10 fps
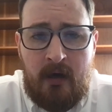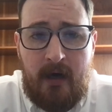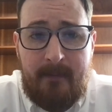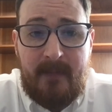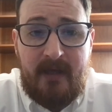
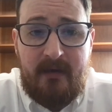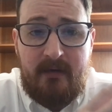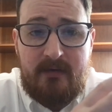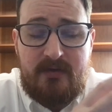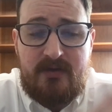Um,
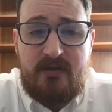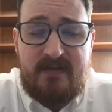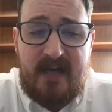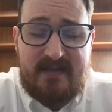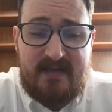two
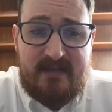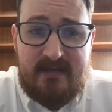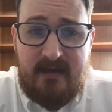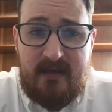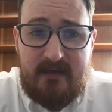texts in,
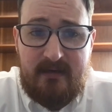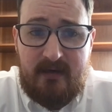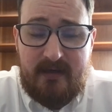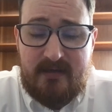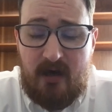in
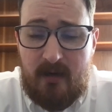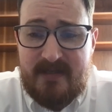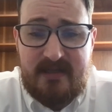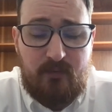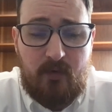uh,
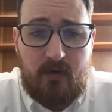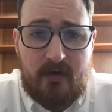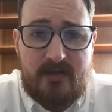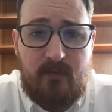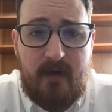Thomas's
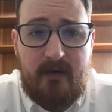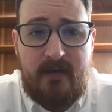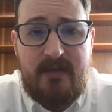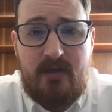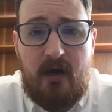works where
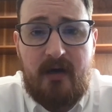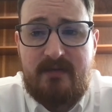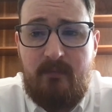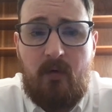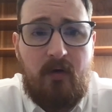he talks
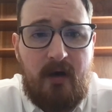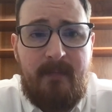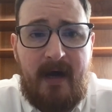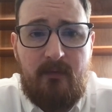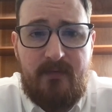more
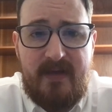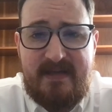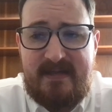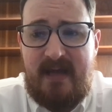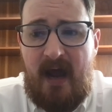about
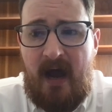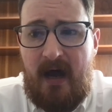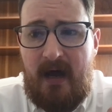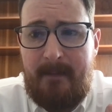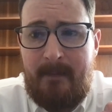this
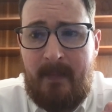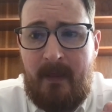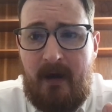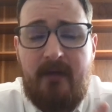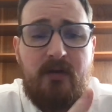uh,
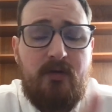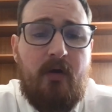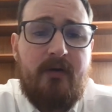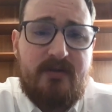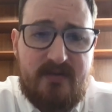on the
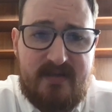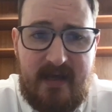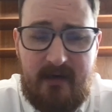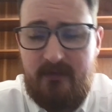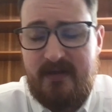larger
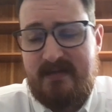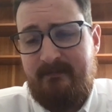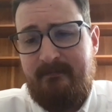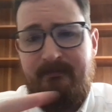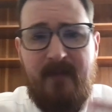scale, this
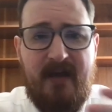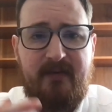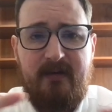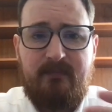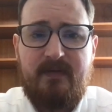
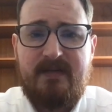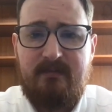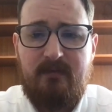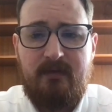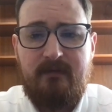method and
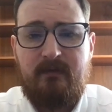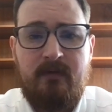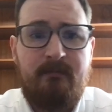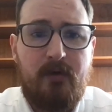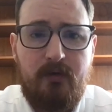principle of
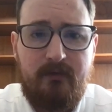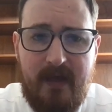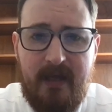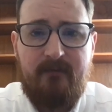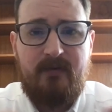
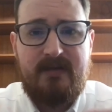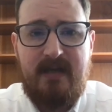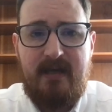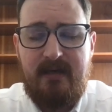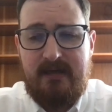removing and
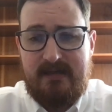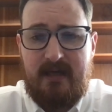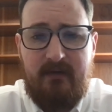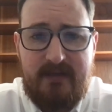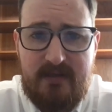retaining, as
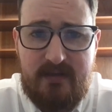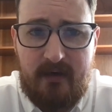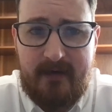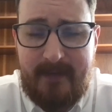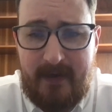I like to
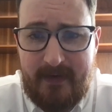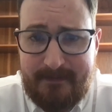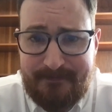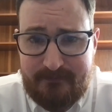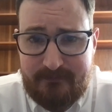talk about it,